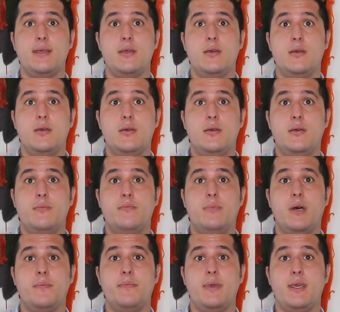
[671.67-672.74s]
pasty,
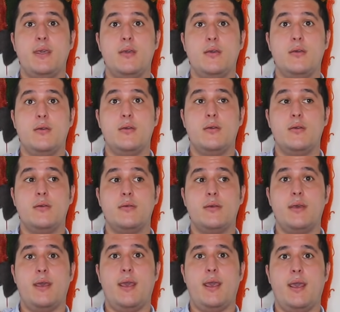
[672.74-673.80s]
bumpy,
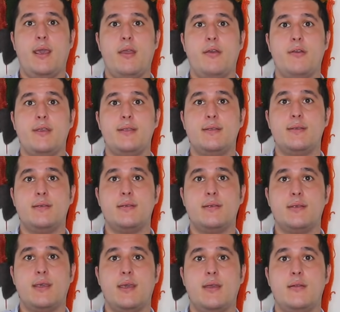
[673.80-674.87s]
hairy
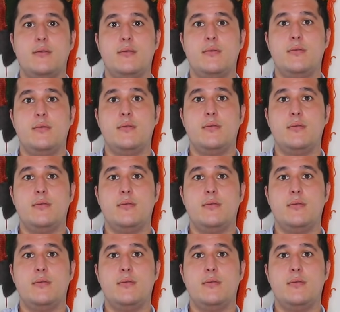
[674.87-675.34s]
skin.